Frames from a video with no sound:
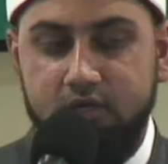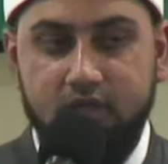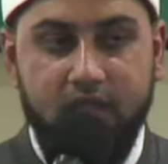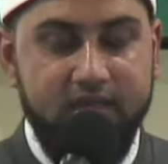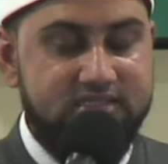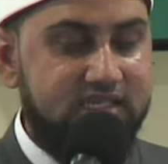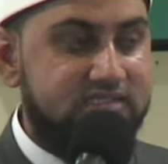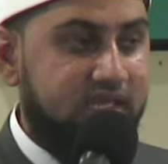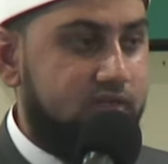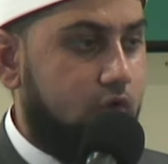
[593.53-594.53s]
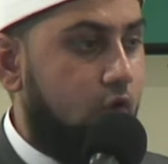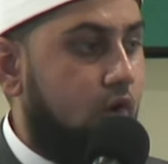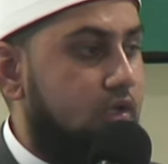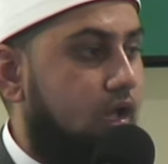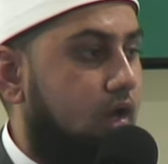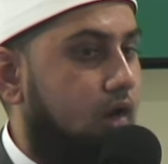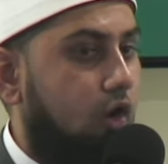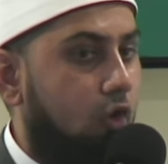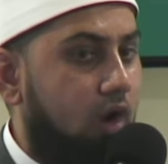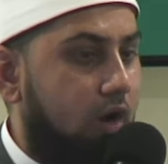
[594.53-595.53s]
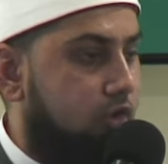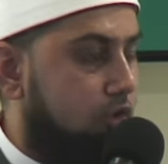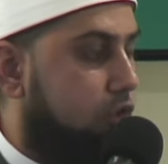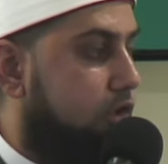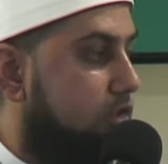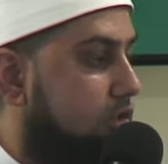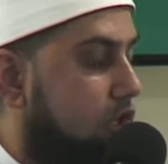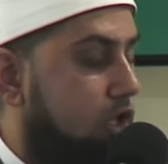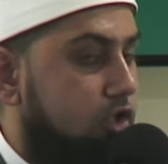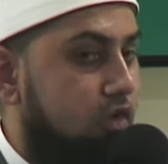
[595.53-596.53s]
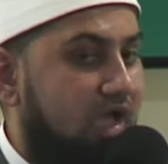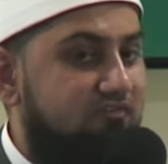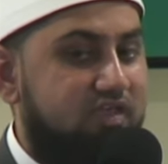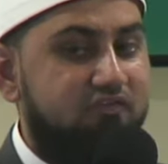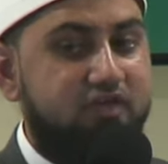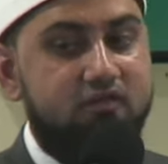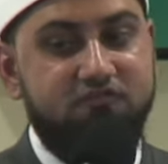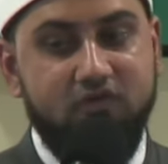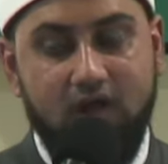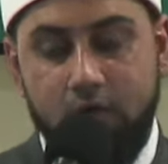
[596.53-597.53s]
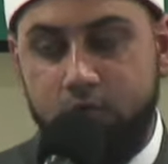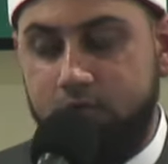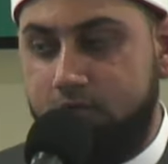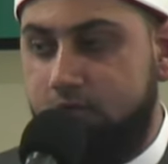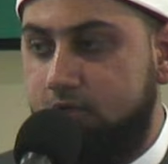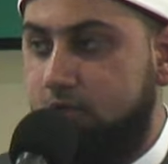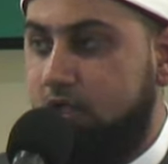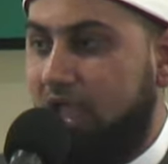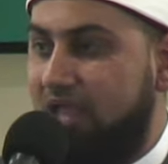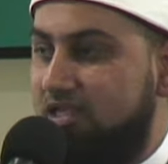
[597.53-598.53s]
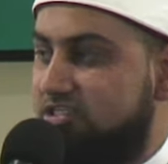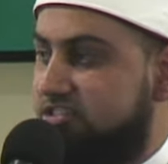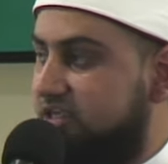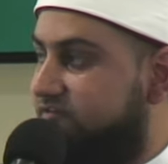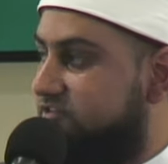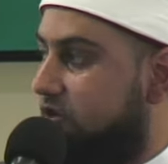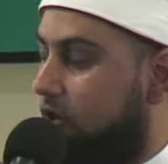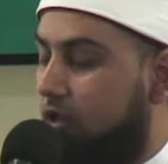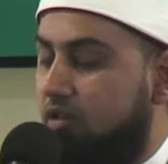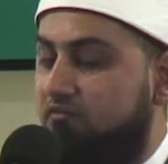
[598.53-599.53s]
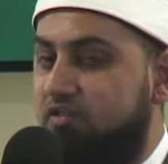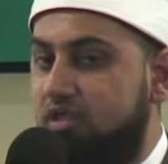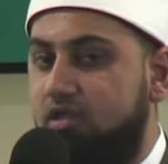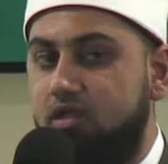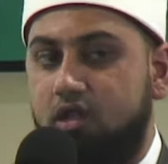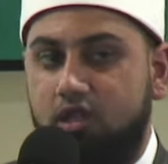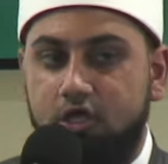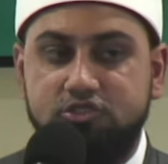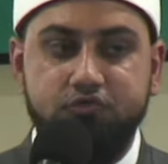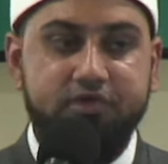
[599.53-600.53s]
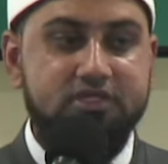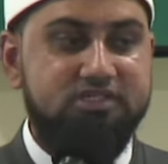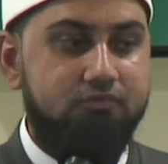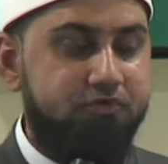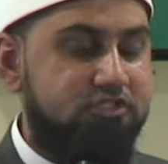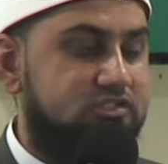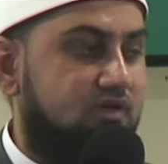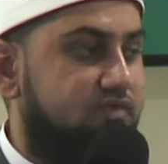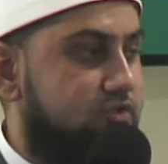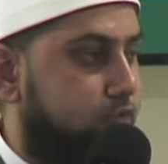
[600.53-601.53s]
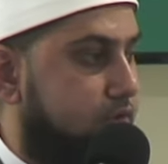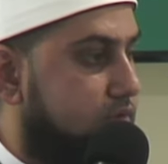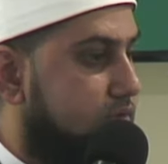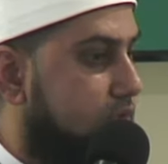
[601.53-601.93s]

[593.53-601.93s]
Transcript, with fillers: And he says that, O Allah, O our Lord, you have given Fir'aun and his chiefs all of the luxuries and riches of this world.